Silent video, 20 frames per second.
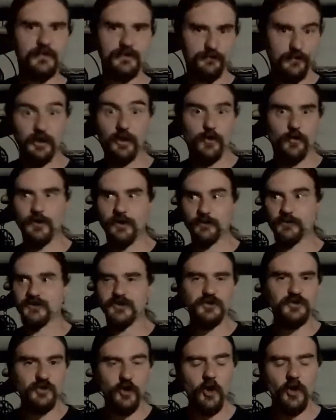it was the
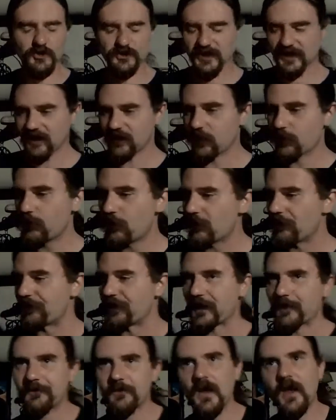skulls like in the movie.